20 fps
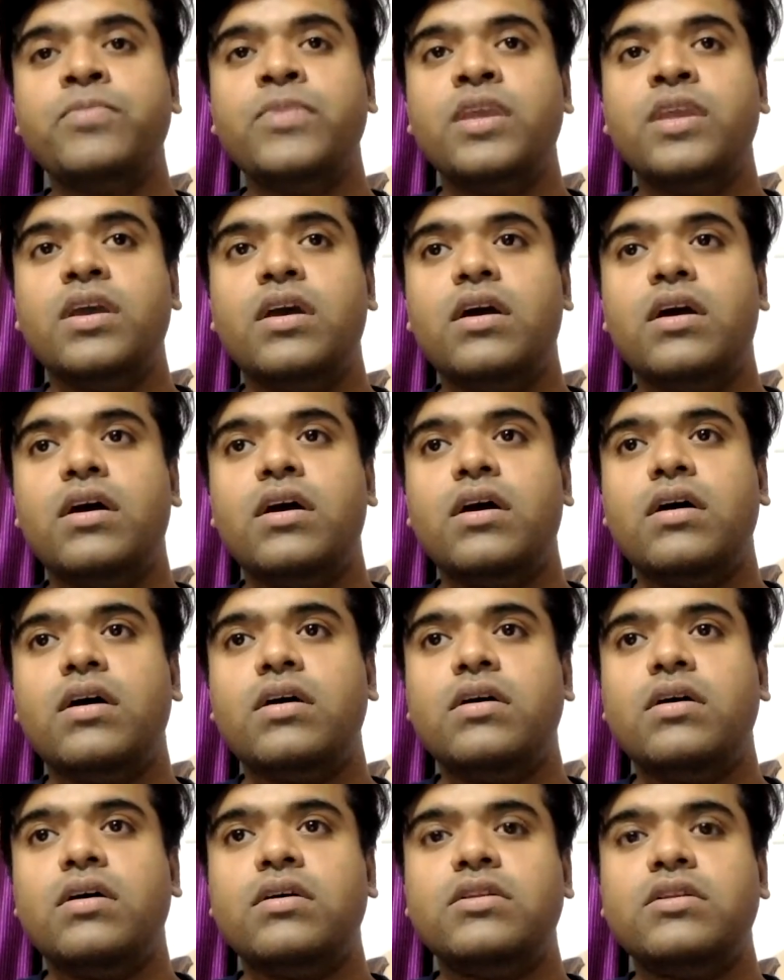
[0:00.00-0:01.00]

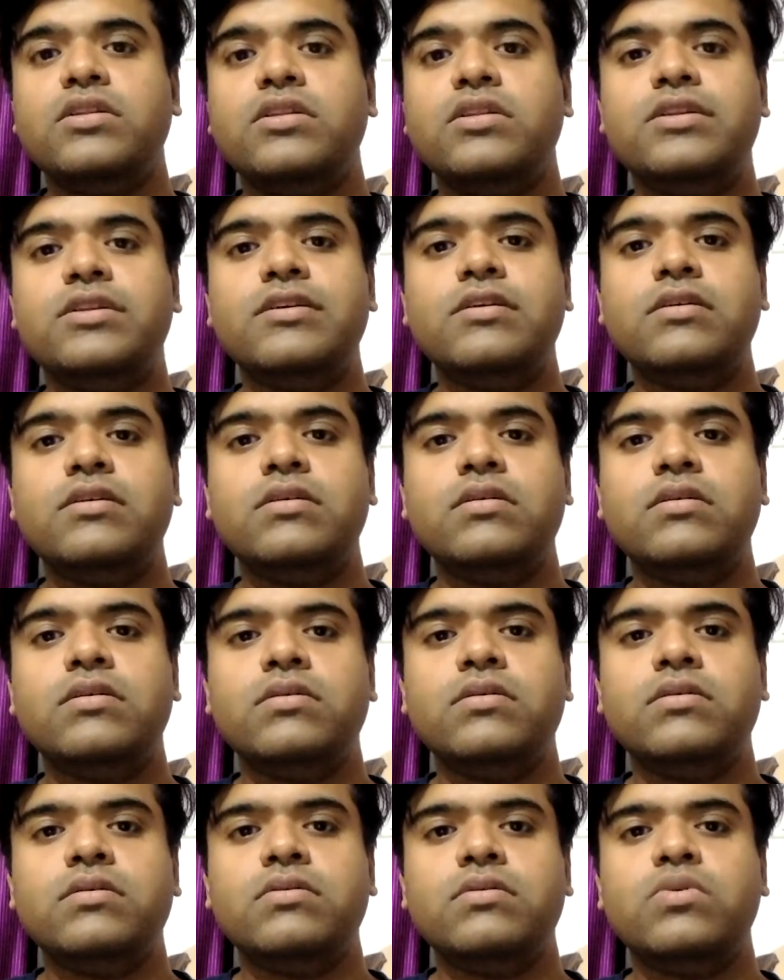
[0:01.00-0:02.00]
the
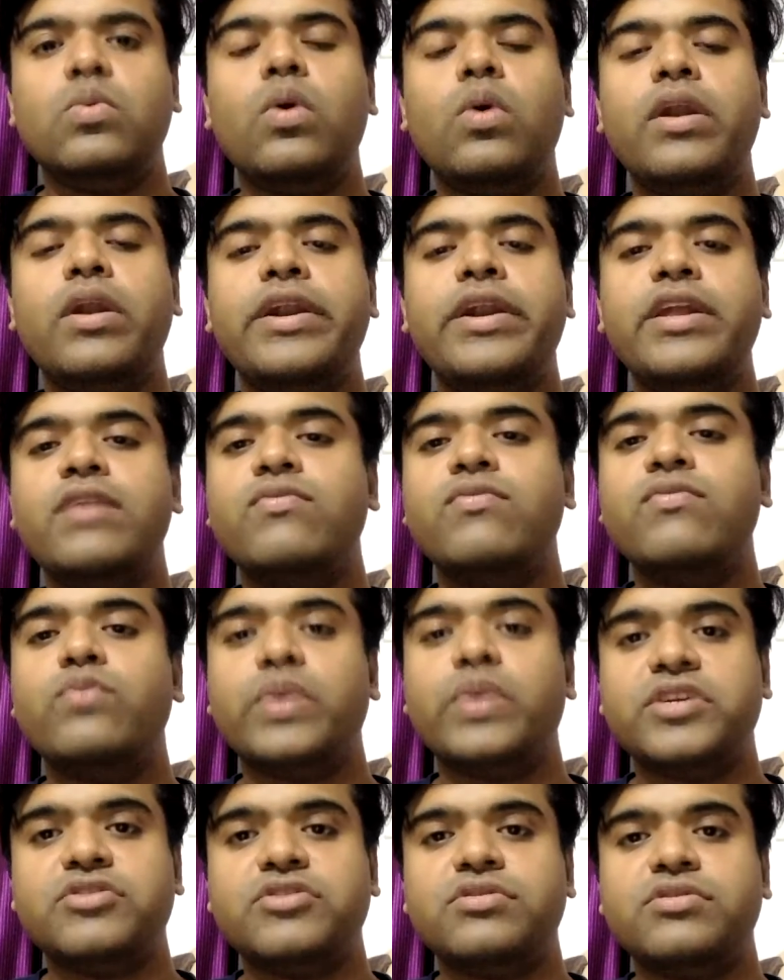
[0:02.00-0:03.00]
quality of
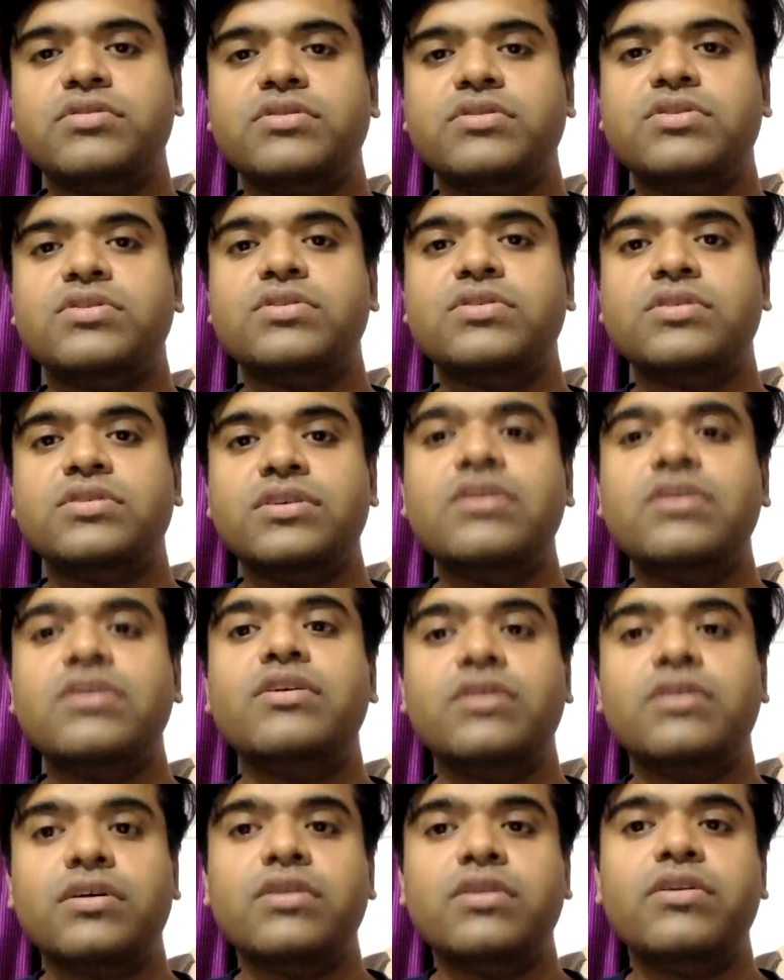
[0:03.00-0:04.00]
questions
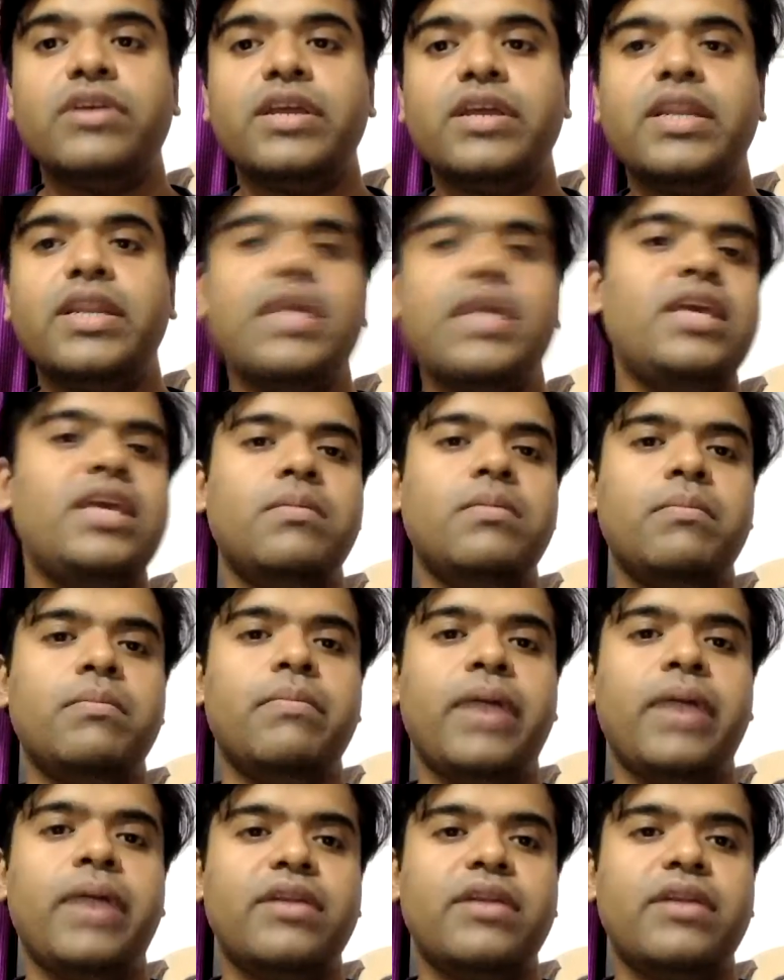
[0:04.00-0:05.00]
really
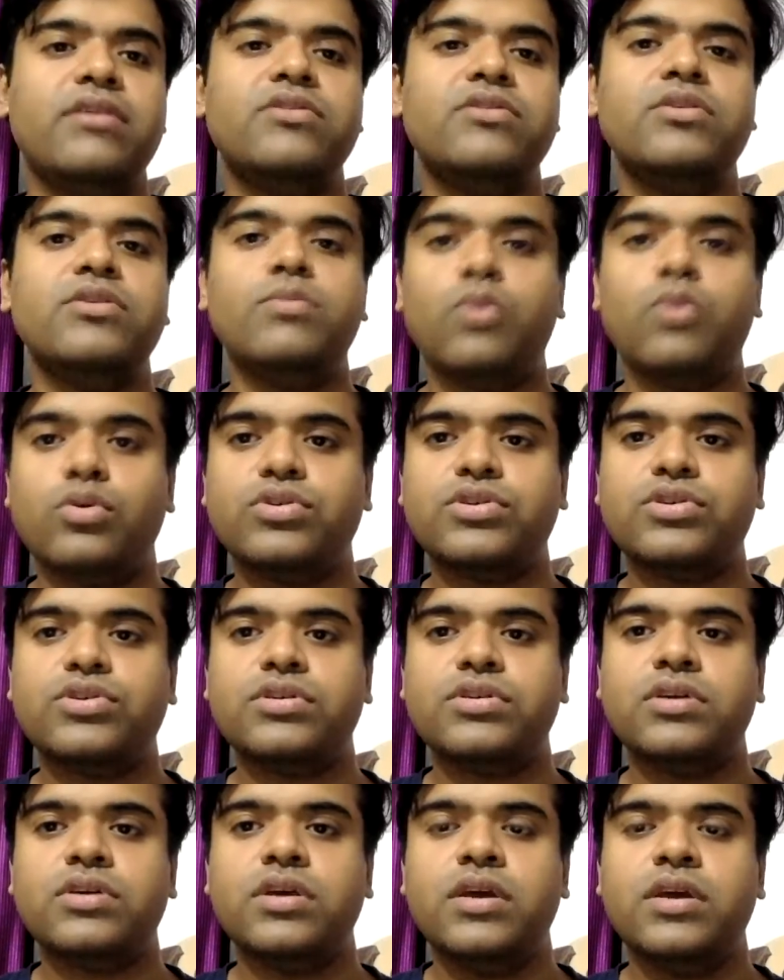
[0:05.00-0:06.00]
matter the most,
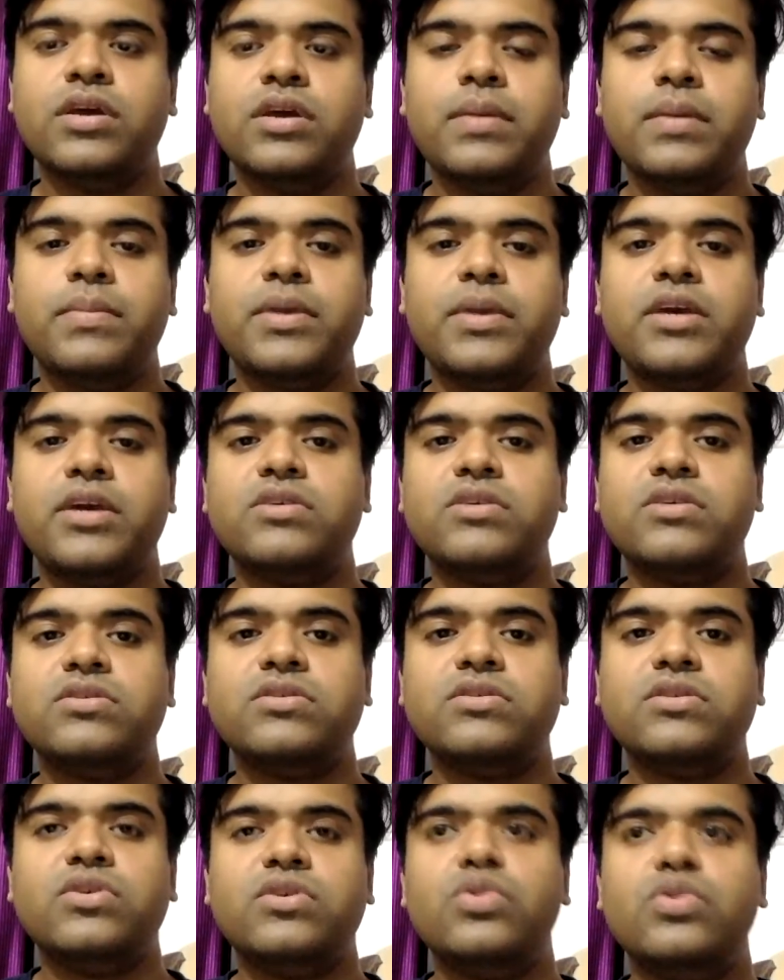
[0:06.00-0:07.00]
because you